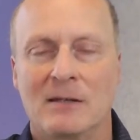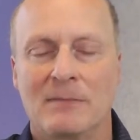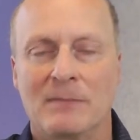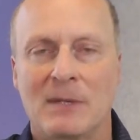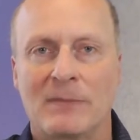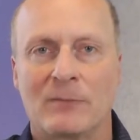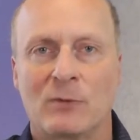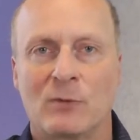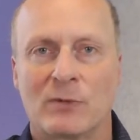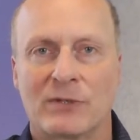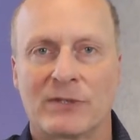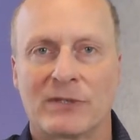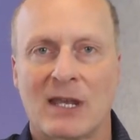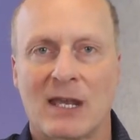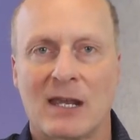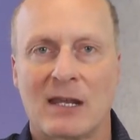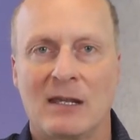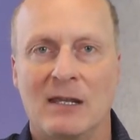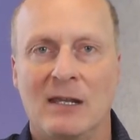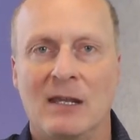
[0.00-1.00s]
People would
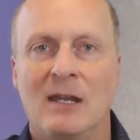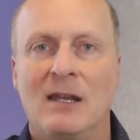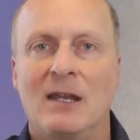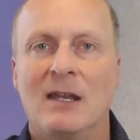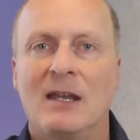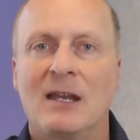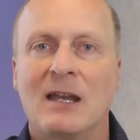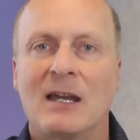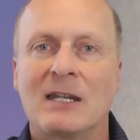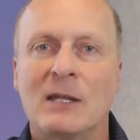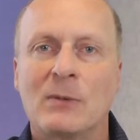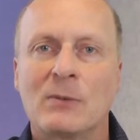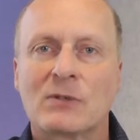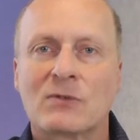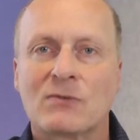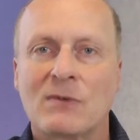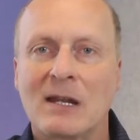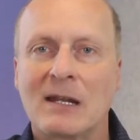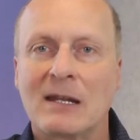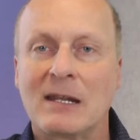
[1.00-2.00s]
say. And he
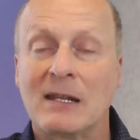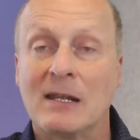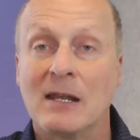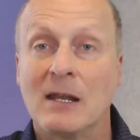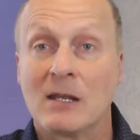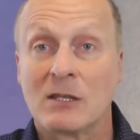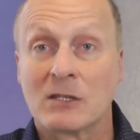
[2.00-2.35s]
was really